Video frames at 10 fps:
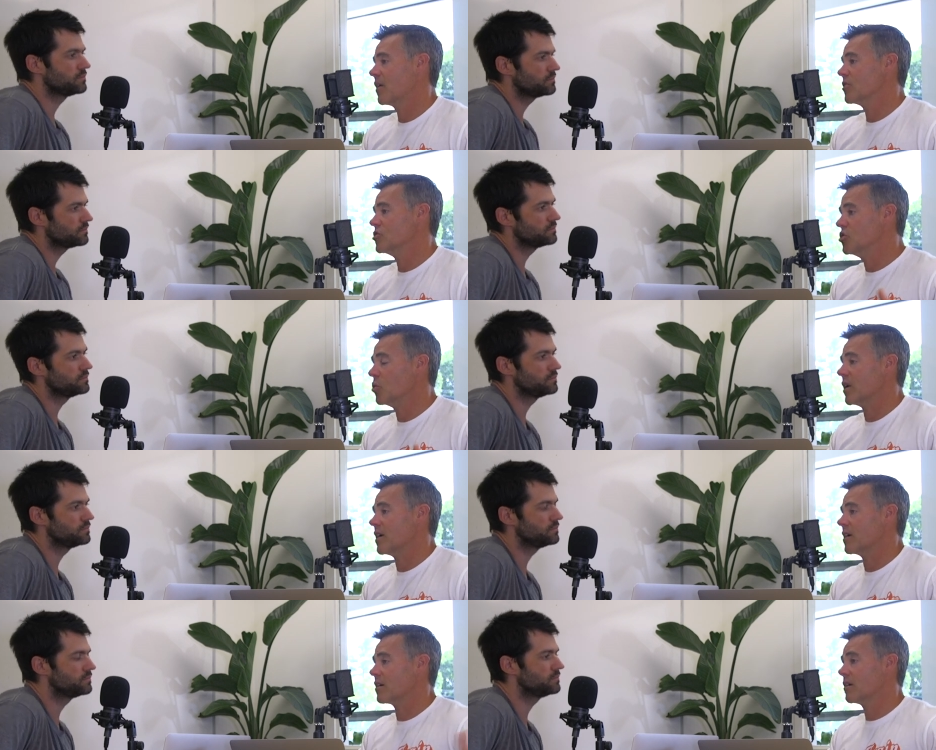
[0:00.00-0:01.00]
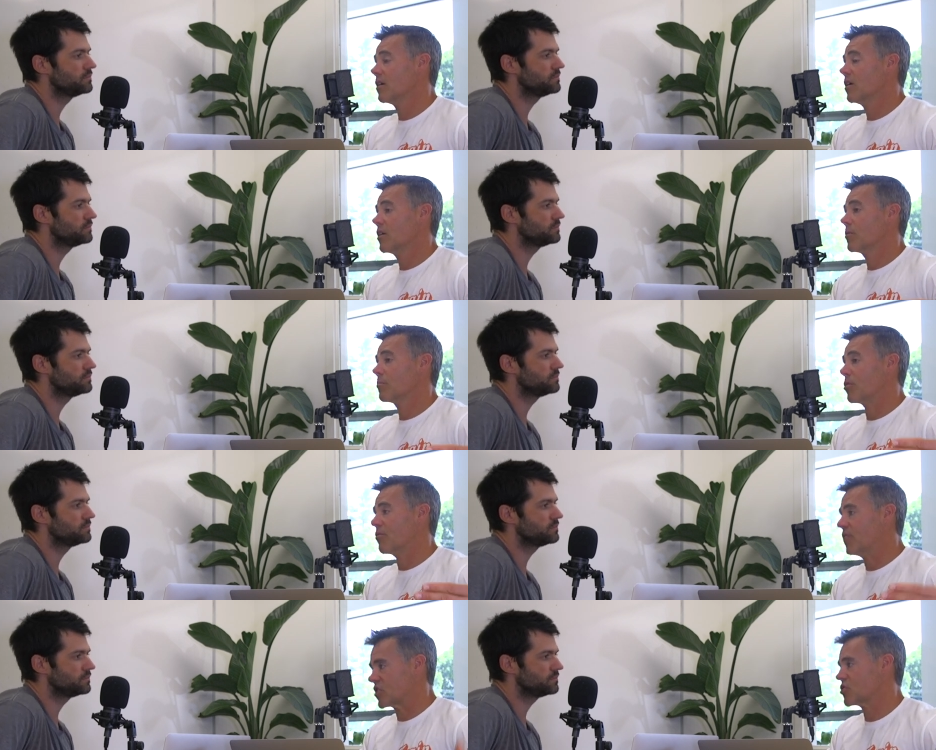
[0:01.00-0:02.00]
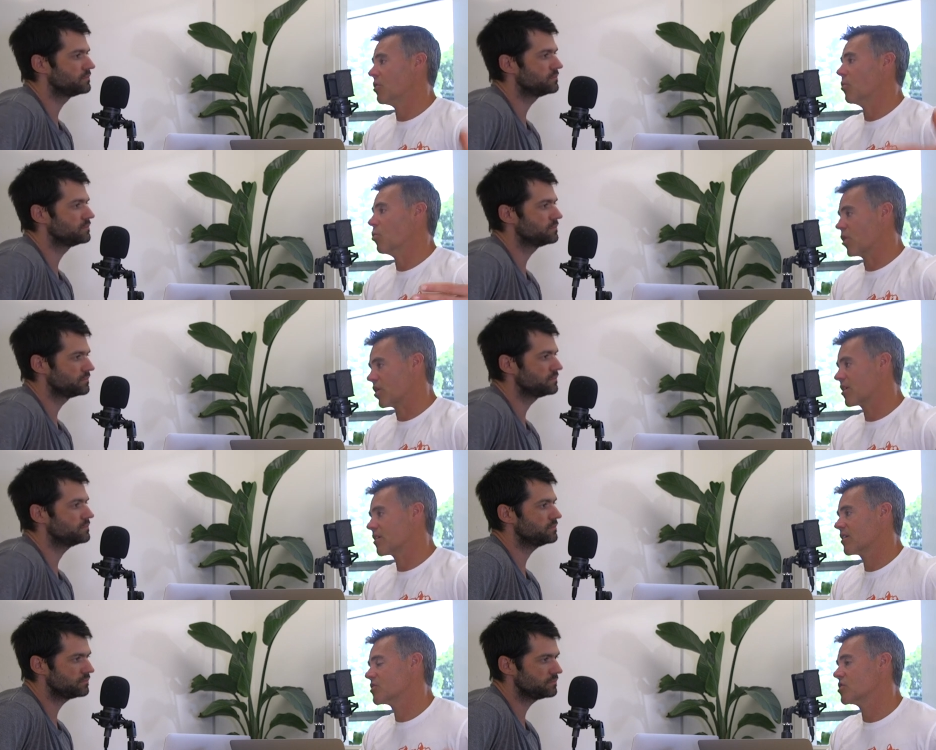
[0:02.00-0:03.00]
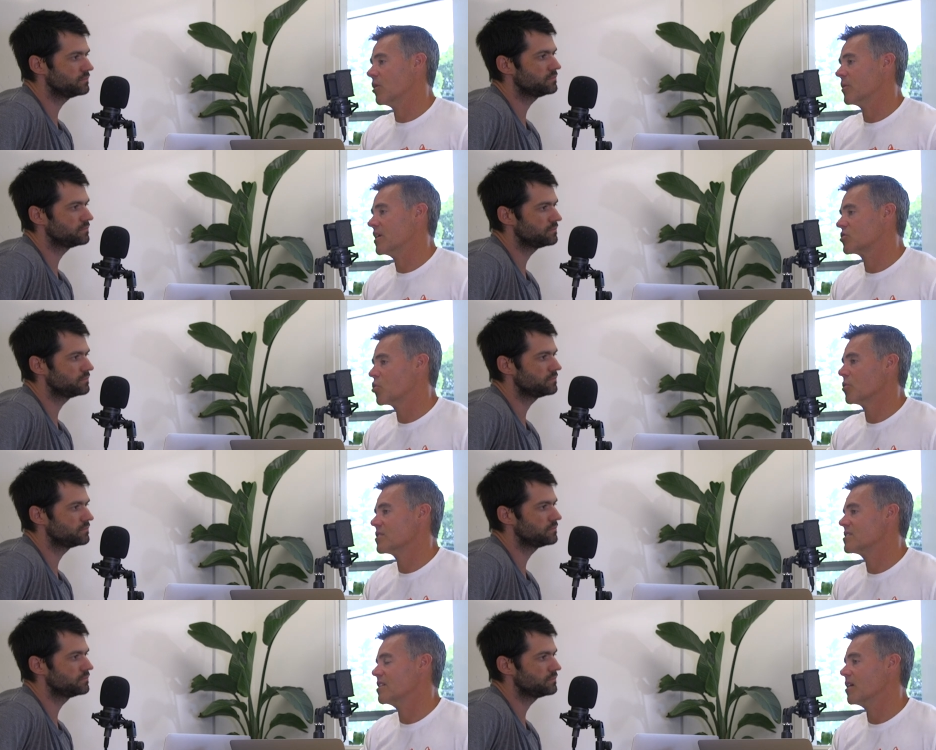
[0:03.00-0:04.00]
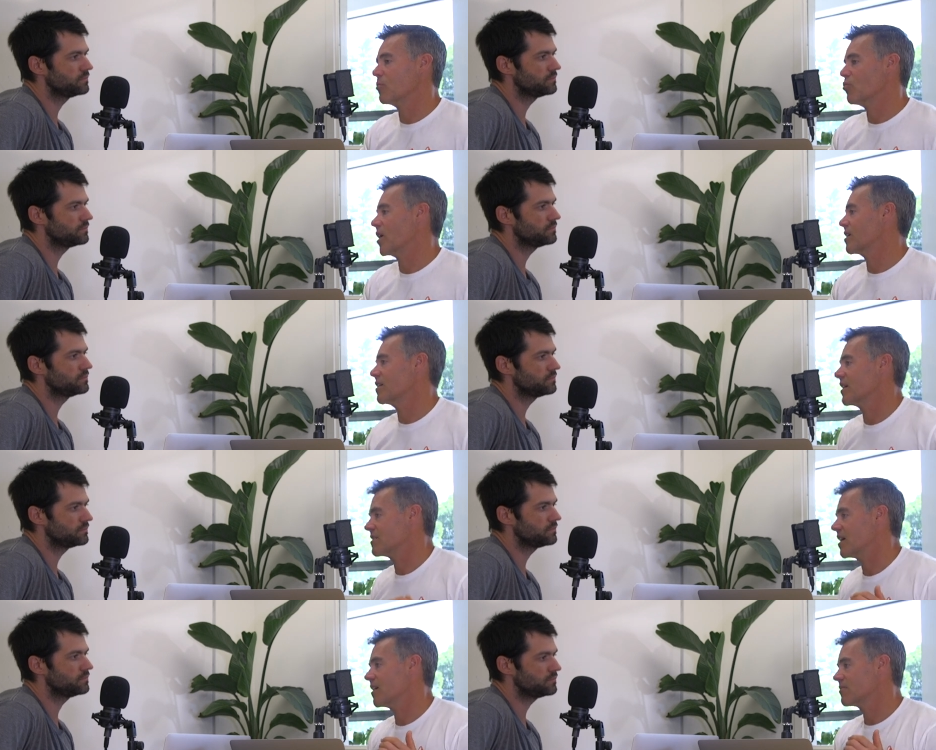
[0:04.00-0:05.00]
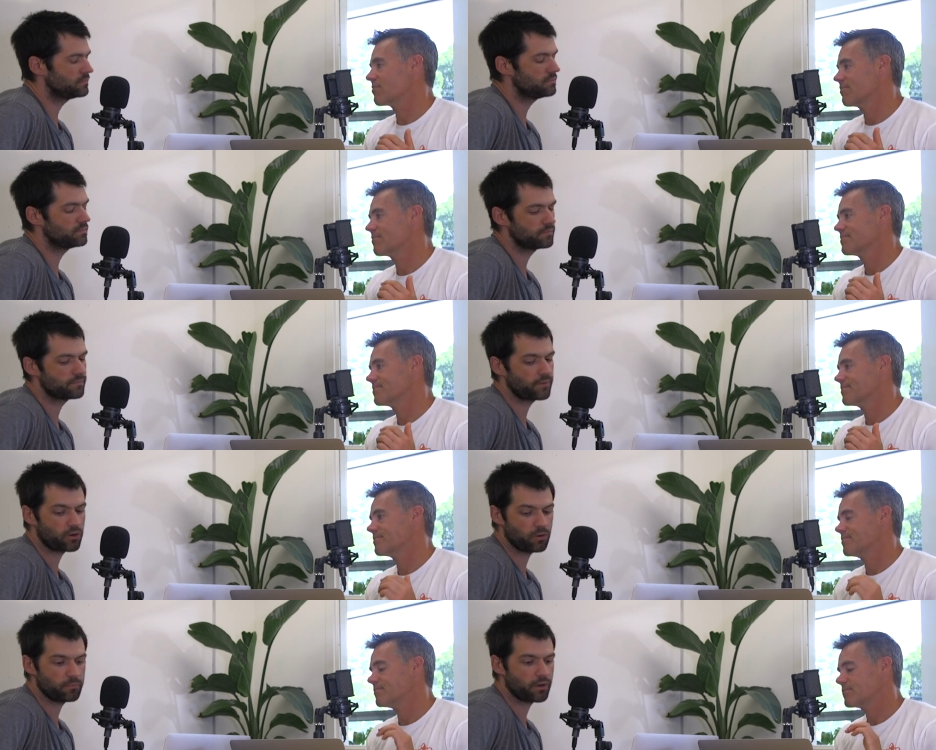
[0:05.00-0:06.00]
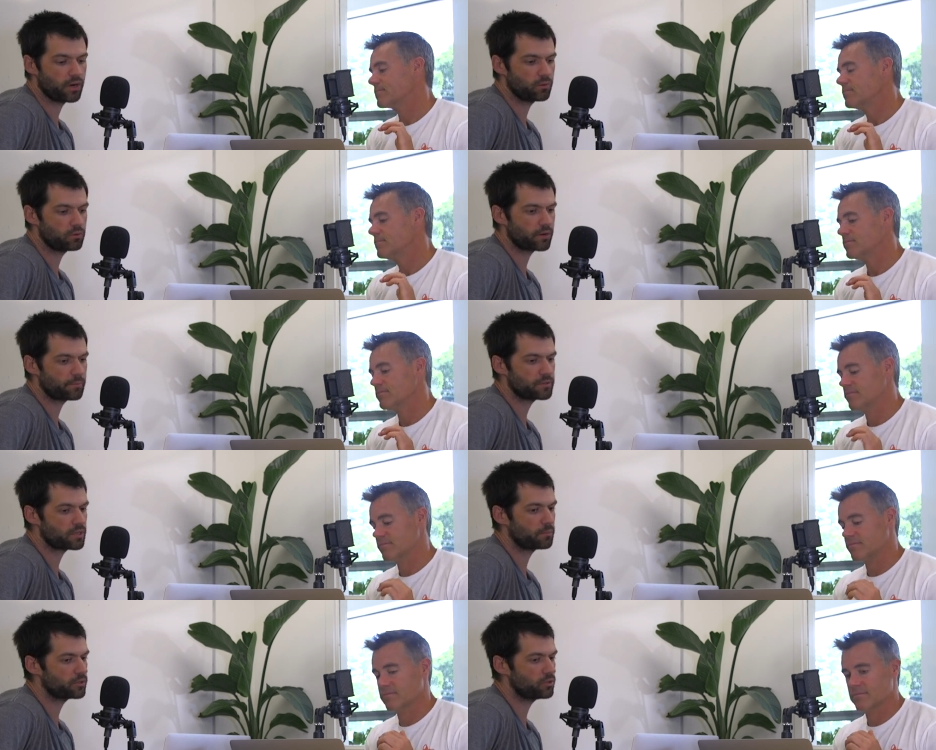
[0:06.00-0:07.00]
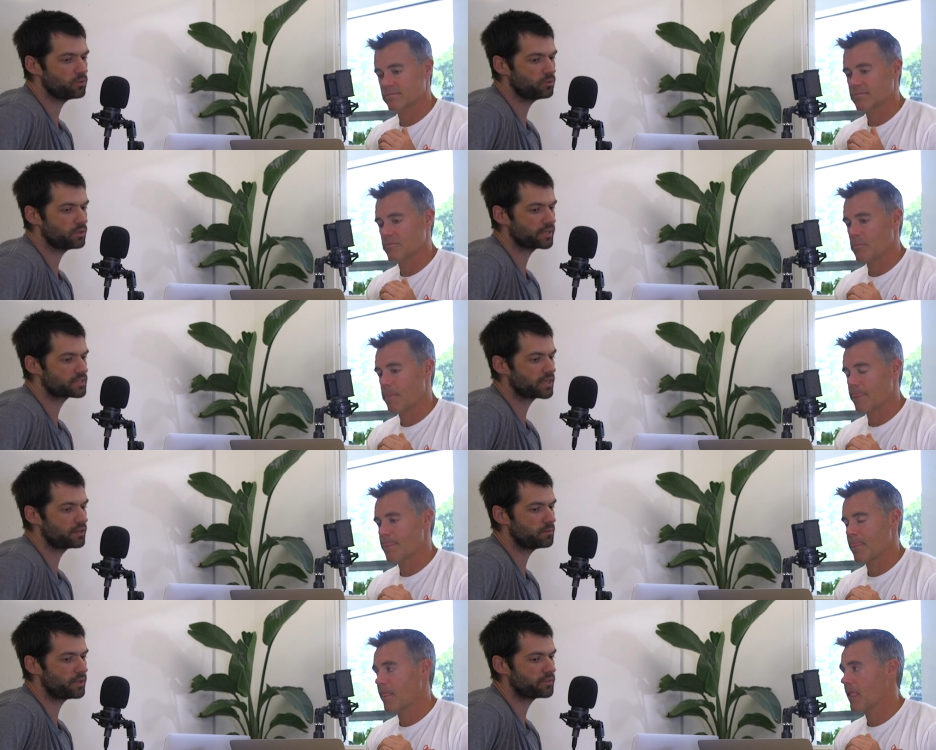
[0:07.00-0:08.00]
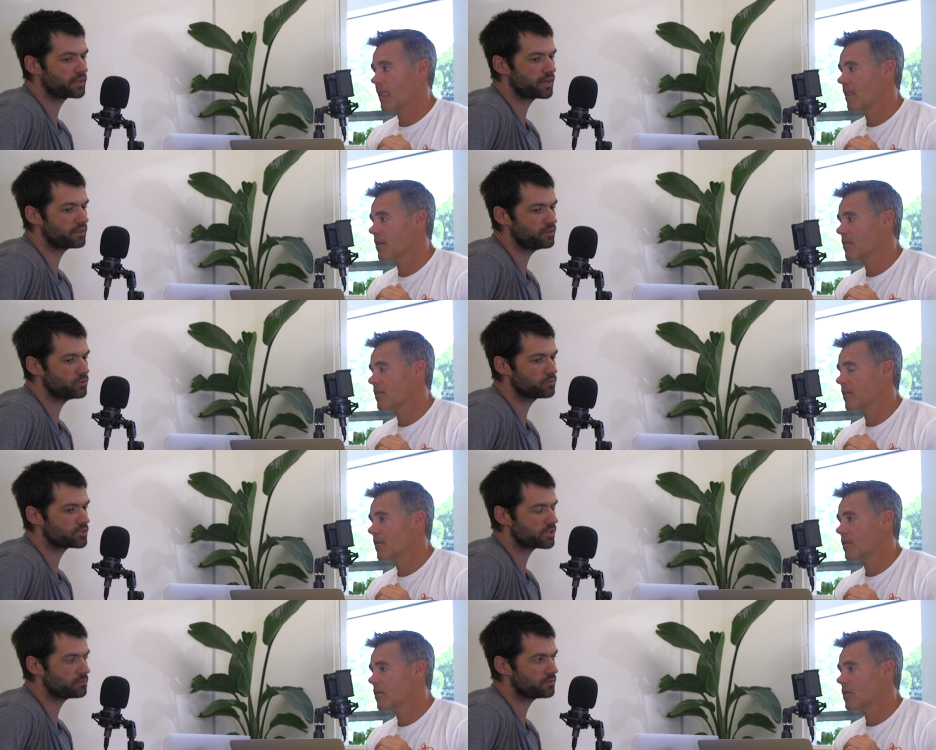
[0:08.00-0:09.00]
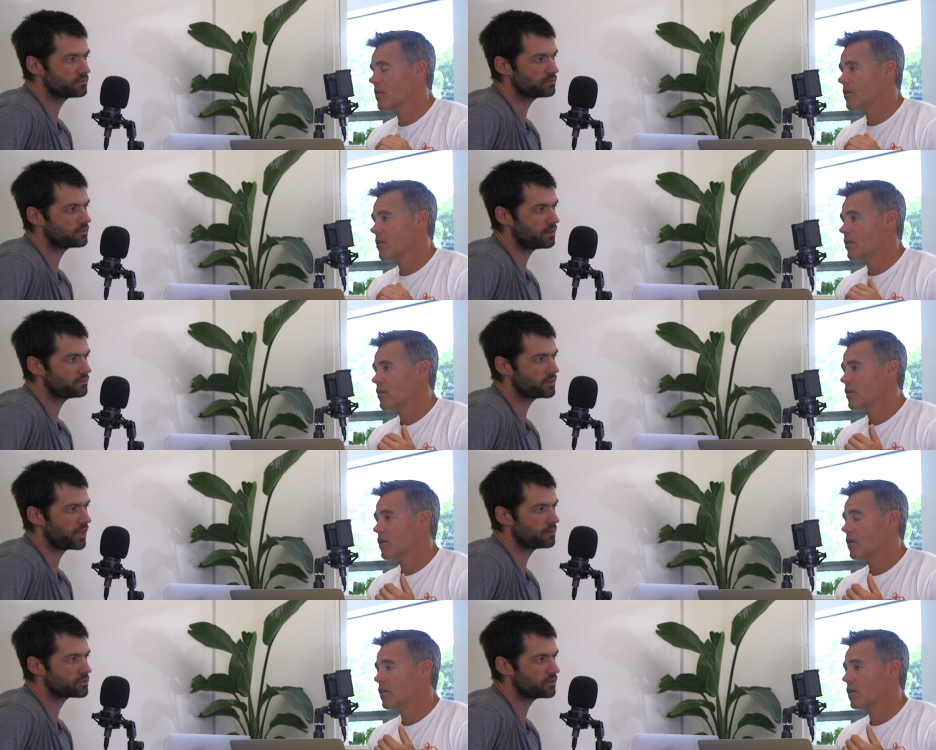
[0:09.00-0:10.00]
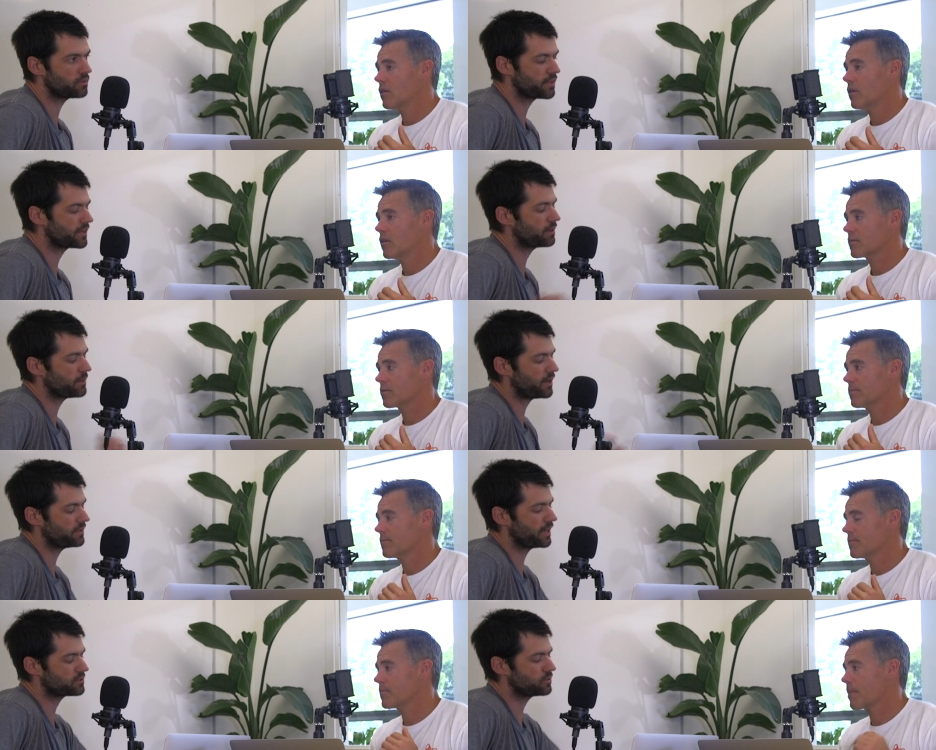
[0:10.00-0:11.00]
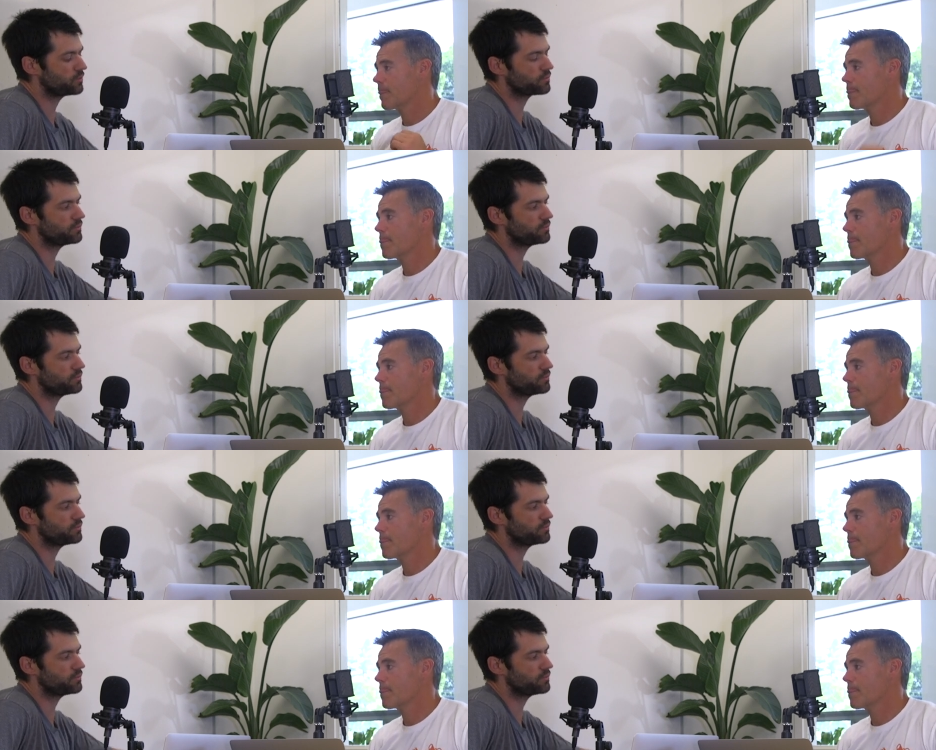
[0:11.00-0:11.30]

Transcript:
Speaker 1: doing professional work. Mm -hmm. So it's cool to see them recognize that. Mm -hmm.
Speaker 2: Very cool. All right, we'll wrap this up. Are you excited about the kind of the new regime of of the games? You know, thinking about the next two, three,